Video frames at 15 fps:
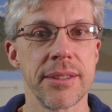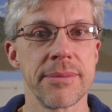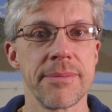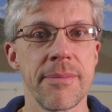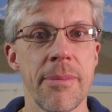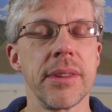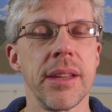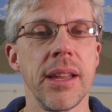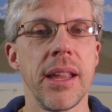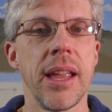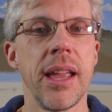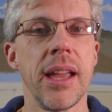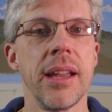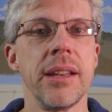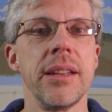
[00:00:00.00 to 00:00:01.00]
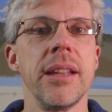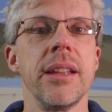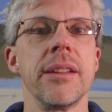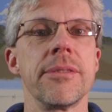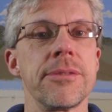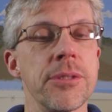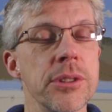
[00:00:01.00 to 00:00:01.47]
And
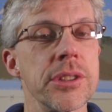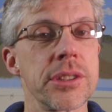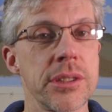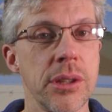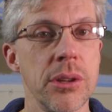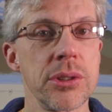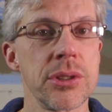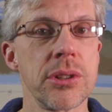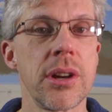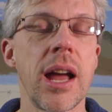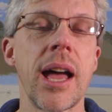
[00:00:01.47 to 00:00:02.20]
in full disclosure,